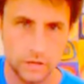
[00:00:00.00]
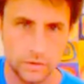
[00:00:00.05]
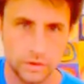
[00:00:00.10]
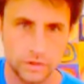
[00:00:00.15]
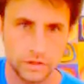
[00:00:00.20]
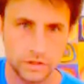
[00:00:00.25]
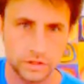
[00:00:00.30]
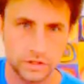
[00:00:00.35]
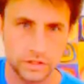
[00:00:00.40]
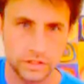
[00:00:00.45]
then
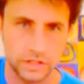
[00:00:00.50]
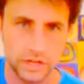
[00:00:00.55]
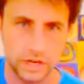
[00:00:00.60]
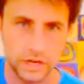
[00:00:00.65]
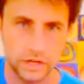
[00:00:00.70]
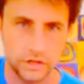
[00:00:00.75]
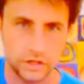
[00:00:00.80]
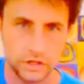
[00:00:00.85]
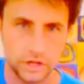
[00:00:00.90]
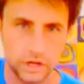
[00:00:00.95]
we took this
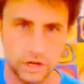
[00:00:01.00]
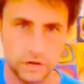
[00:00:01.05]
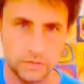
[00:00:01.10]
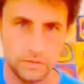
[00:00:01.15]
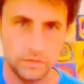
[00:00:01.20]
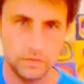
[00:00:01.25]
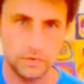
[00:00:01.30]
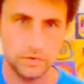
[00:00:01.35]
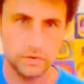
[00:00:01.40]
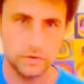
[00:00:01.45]
A
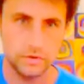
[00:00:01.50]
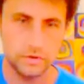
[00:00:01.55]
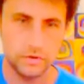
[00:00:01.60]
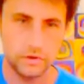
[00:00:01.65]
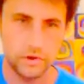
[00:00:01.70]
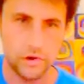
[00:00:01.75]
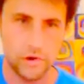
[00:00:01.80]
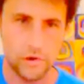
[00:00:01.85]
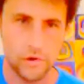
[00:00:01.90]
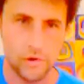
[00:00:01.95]
shape
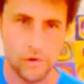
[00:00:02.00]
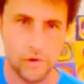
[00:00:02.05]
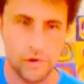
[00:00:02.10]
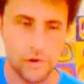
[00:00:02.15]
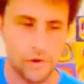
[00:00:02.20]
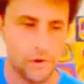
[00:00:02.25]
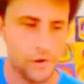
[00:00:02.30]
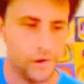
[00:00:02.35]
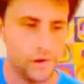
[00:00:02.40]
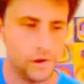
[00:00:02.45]

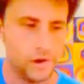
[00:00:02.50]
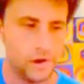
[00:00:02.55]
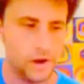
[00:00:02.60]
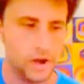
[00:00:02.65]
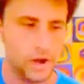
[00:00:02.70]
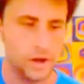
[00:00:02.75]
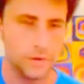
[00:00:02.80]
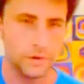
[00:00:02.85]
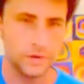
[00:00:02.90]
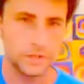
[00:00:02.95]

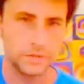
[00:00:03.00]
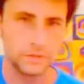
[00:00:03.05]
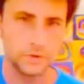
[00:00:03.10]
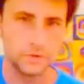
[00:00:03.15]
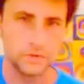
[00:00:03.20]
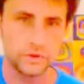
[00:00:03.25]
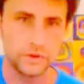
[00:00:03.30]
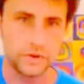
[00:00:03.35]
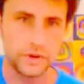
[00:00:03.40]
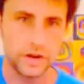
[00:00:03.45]
and we just
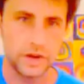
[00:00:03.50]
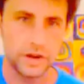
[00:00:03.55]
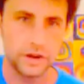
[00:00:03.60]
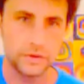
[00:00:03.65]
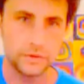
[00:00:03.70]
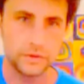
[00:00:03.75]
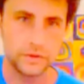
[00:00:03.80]
moved it around.